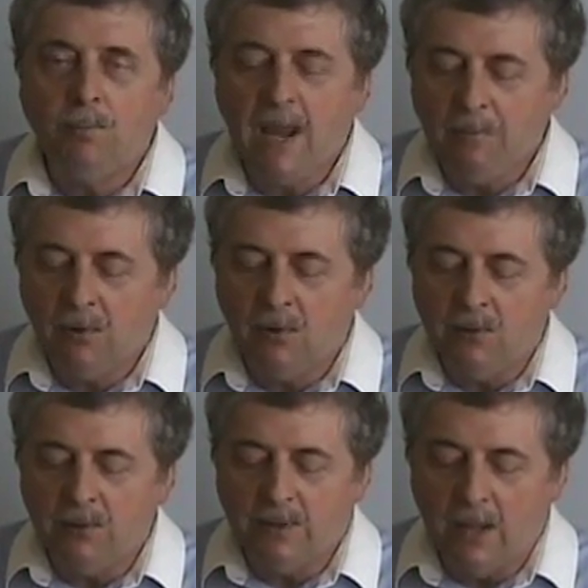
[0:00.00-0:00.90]

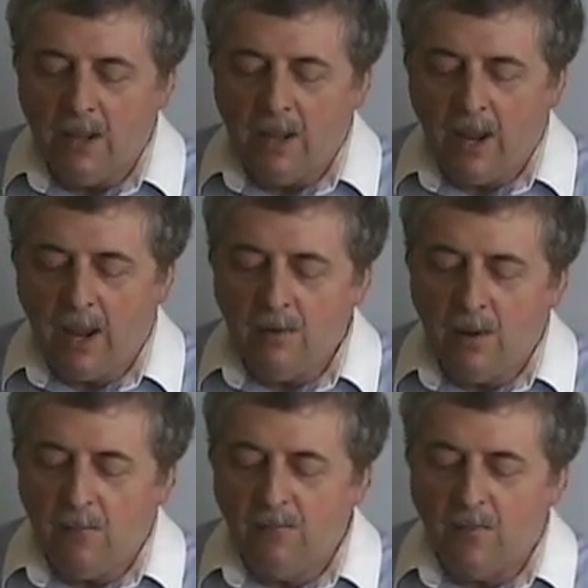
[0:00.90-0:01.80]
papers
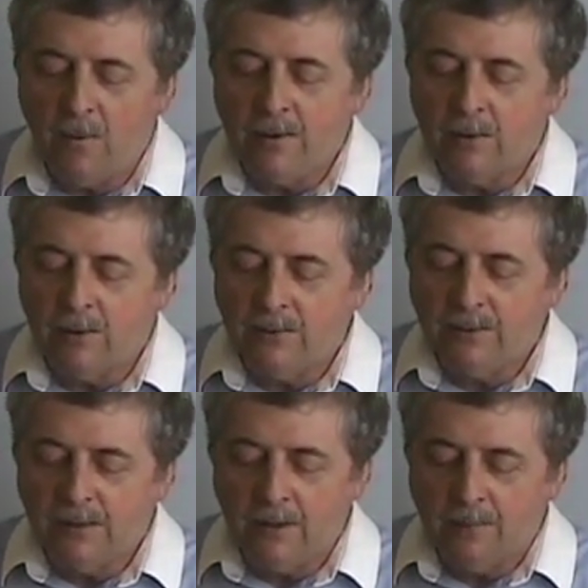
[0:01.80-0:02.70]
and
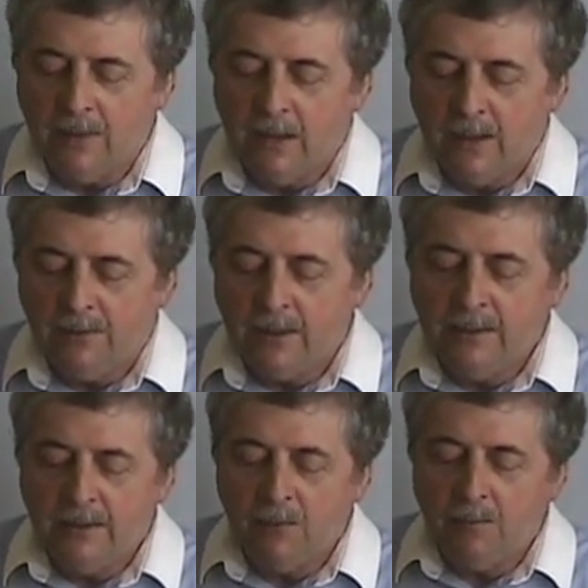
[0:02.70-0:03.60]
foils,
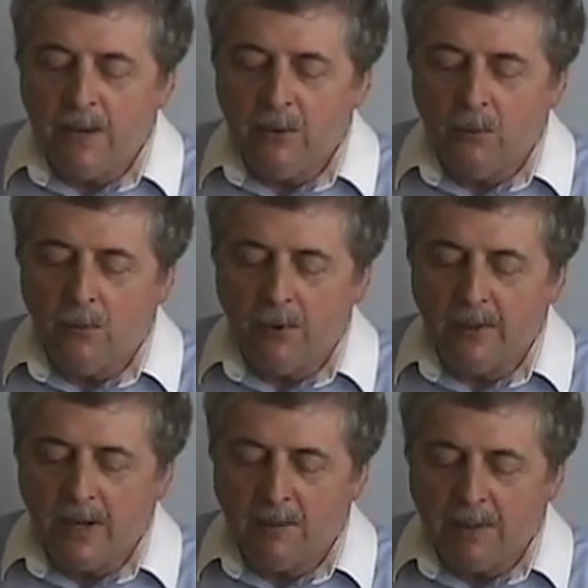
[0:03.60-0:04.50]
things that would make
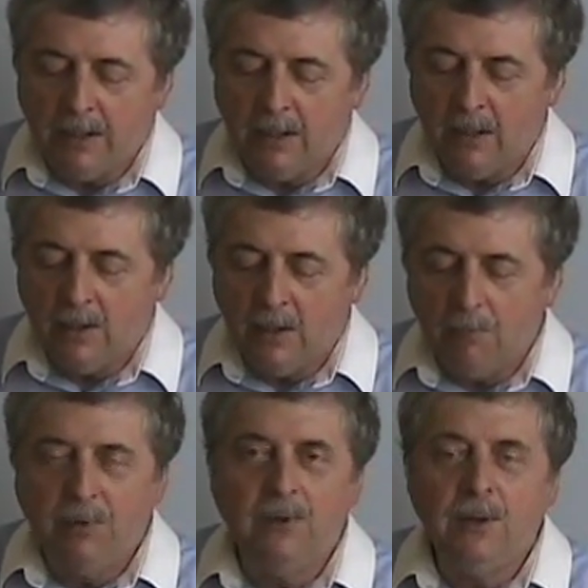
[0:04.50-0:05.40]
origami a
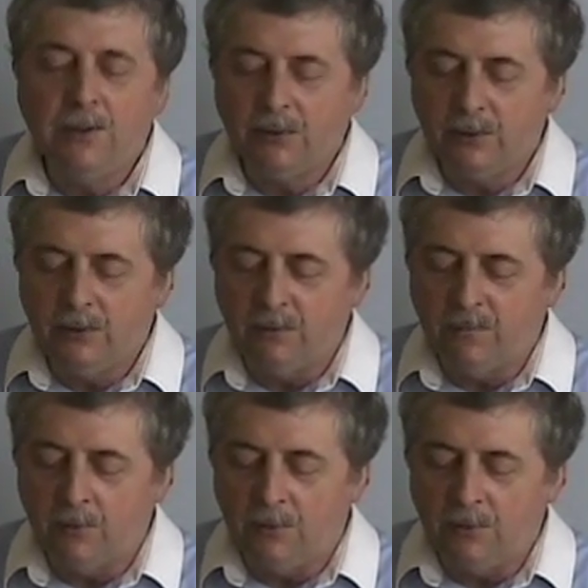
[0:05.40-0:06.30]
pleasure to
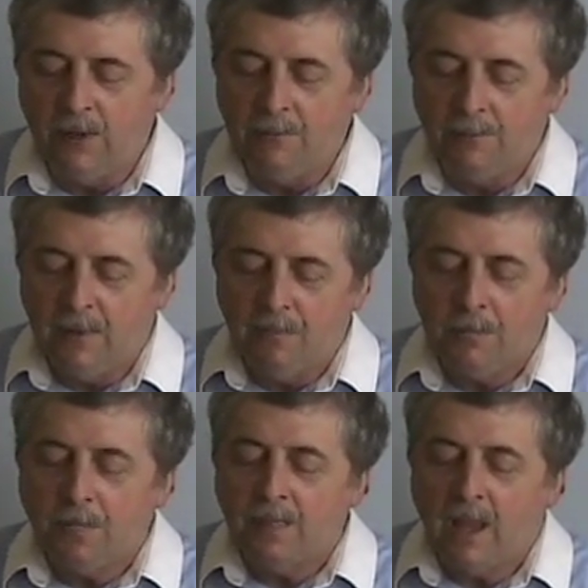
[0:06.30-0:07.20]
fold.
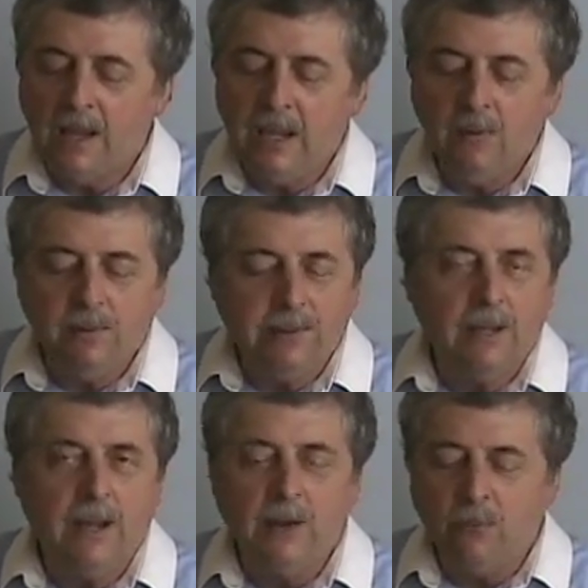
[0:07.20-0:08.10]
And he was
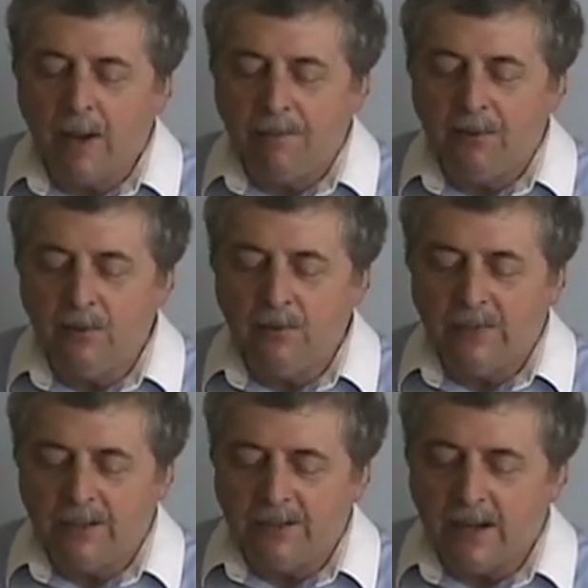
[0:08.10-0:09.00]
enraptured with
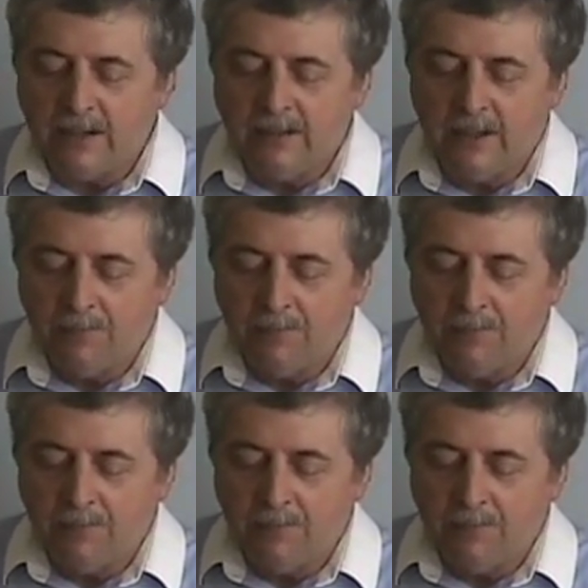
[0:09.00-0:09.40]
the sight.